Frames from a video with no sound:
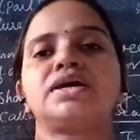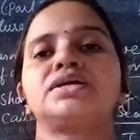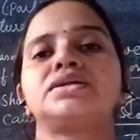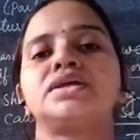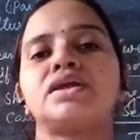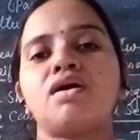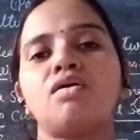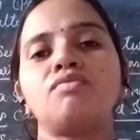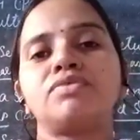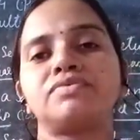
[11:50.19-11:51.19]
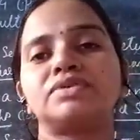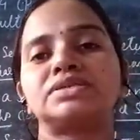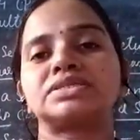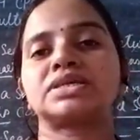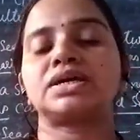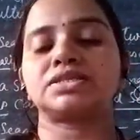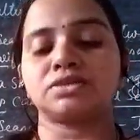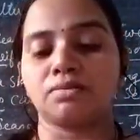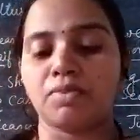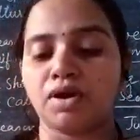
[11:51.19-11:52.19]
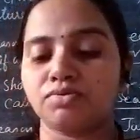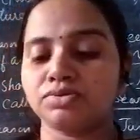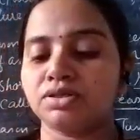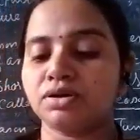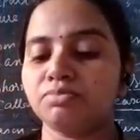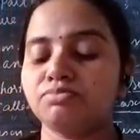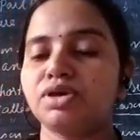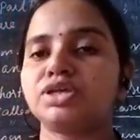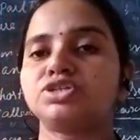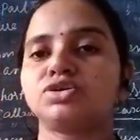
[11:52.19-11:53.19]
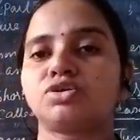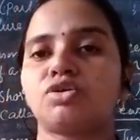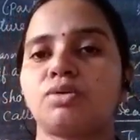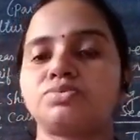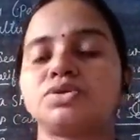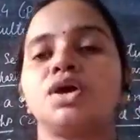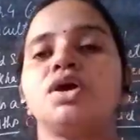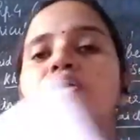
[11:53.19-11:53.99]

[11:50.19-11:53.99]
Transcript: and now we will discuss about the major crops.